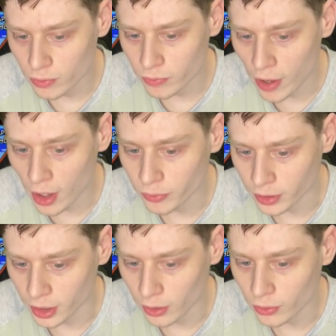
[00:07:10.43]
files in
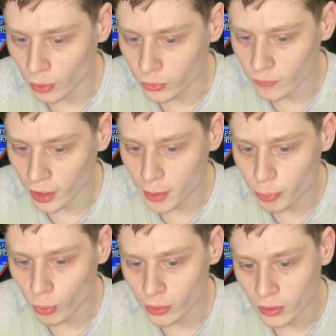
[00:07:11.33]
here. Those are very
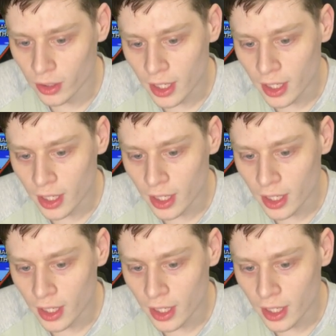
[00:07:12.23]
important.